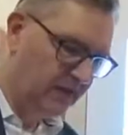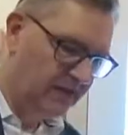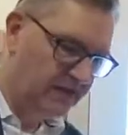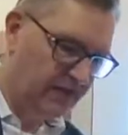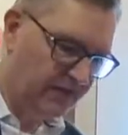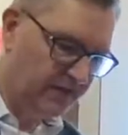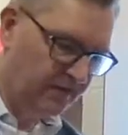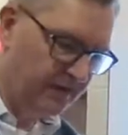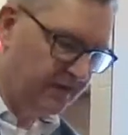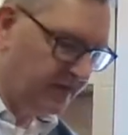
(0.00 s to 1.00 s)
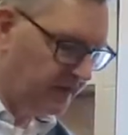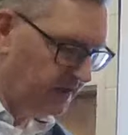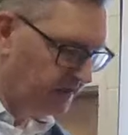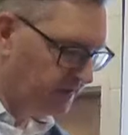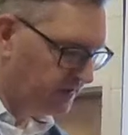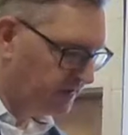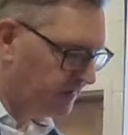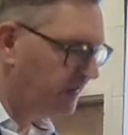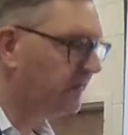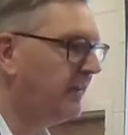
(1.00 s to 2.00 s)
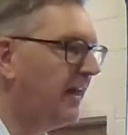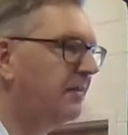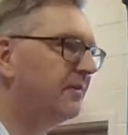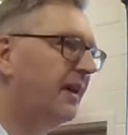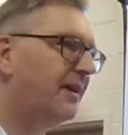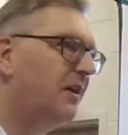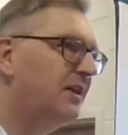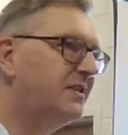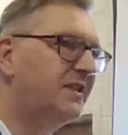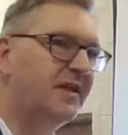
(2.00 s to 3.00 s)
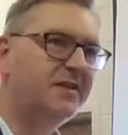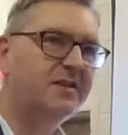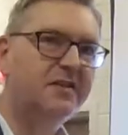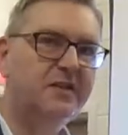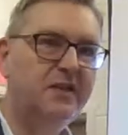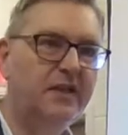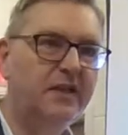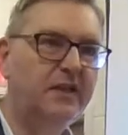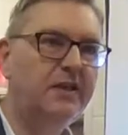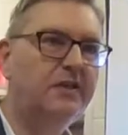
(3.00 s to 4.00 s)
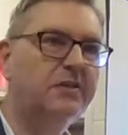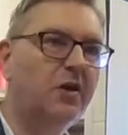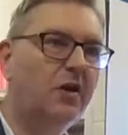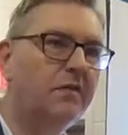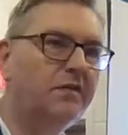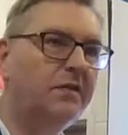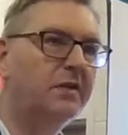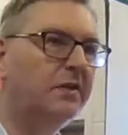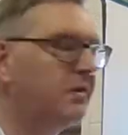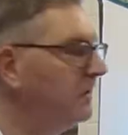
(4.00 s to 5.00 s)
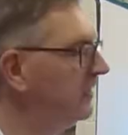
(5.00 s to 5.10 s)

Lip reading: The second thing is that identity is often